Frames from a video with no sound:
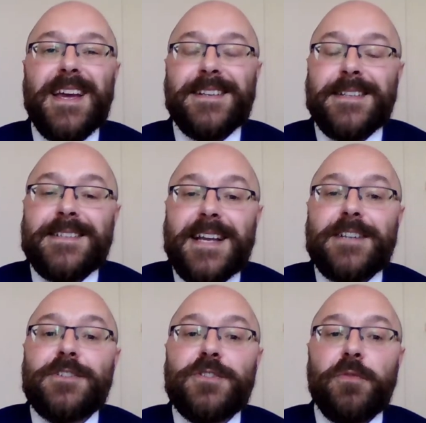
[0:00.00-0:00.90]
it's
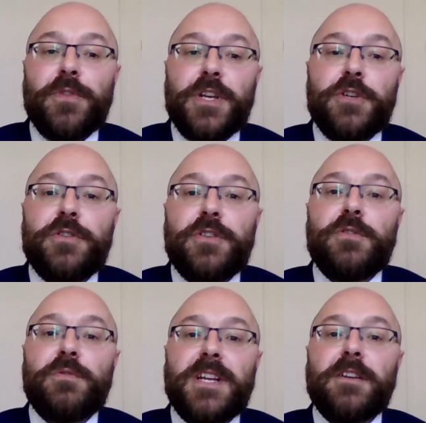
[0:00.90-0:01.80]
essential that you
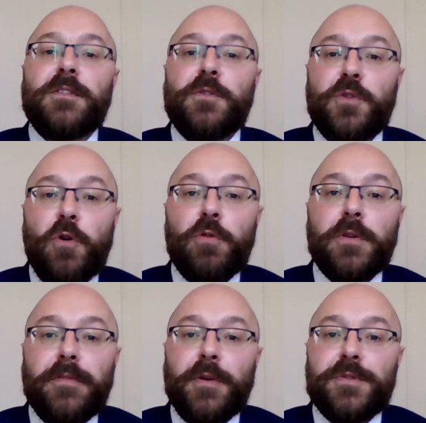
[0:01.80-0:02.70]
do include all
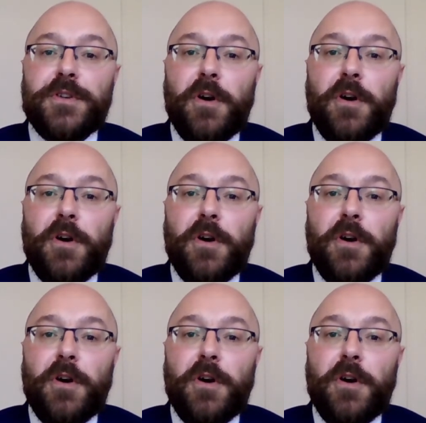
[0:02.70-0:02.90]
of those